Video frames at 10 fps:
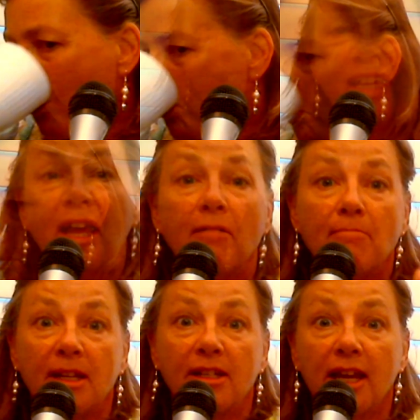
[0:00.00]
To help
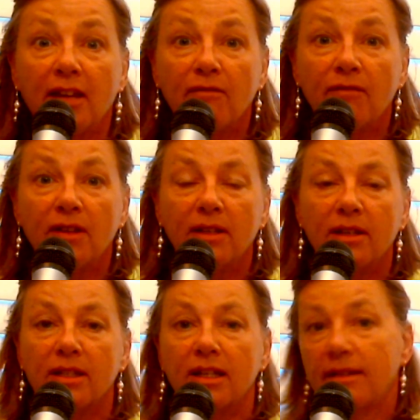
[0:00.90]
maintain your
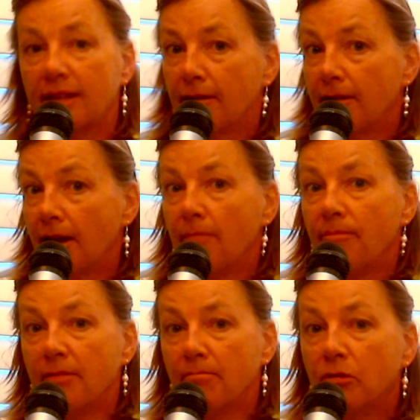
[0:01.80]
fitness and to help
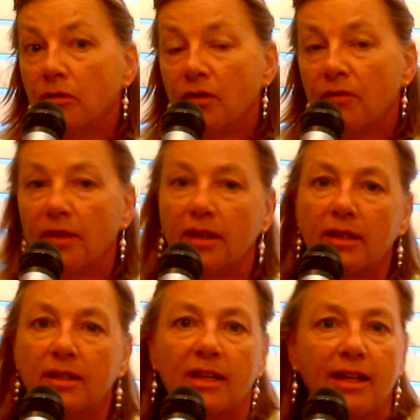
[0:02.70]
improve your
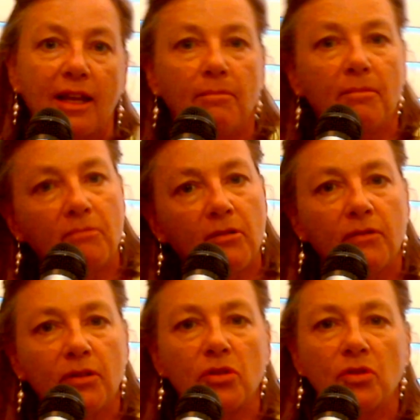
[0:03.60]
fitness and help improve
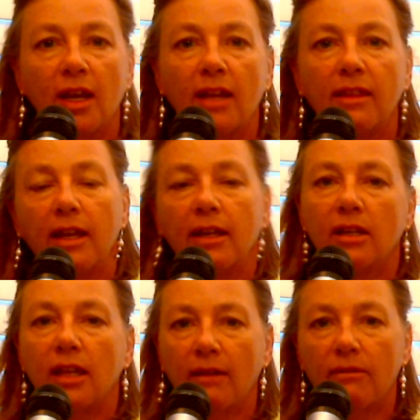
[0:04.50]
your strength and to
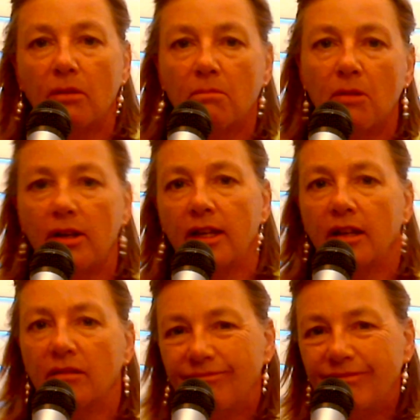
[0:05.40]
get your body
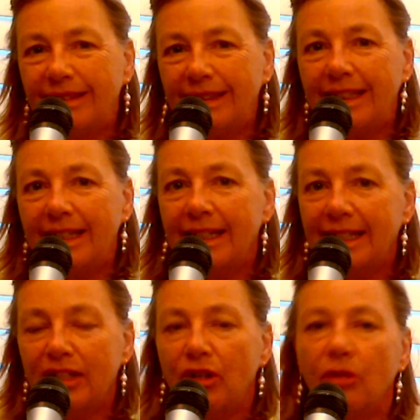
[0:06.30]

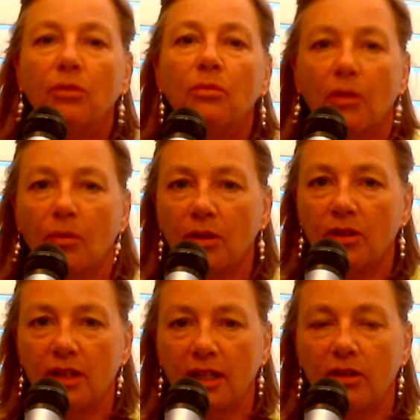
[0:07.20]
in tune with what
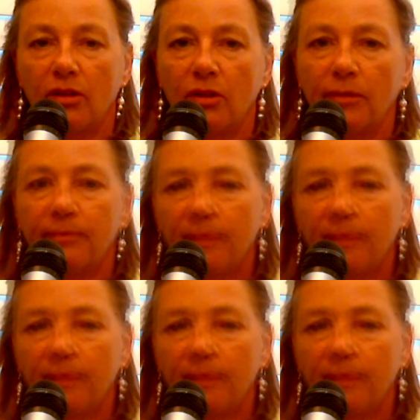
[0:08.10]
you need to do.